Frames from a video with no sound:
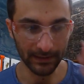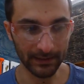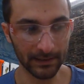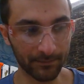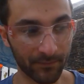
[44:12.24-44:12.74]

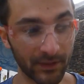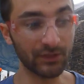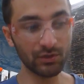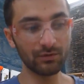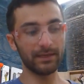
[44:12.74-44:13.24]
They do
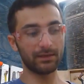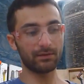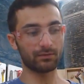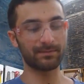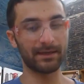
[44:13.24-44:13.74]
make
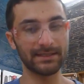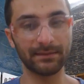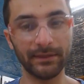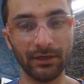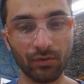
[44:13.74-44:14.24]
responsibly
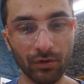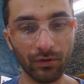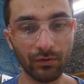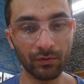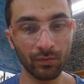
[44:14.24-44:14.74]

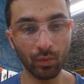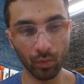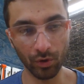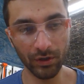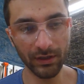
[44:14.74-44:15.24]
grown
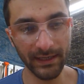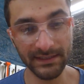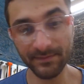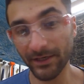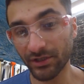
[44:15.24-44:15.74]
wood. And
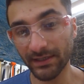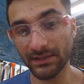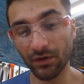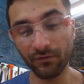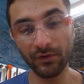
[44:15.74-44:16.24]
especially, so if
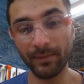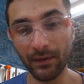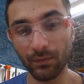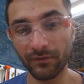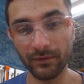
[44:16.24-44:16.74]
you buy wood
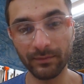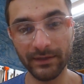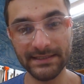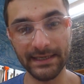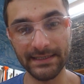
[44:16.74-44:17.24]
from a place
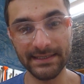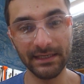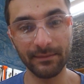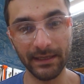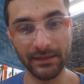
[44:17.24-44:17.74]
like City
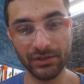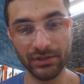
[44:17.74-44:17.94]
Bench,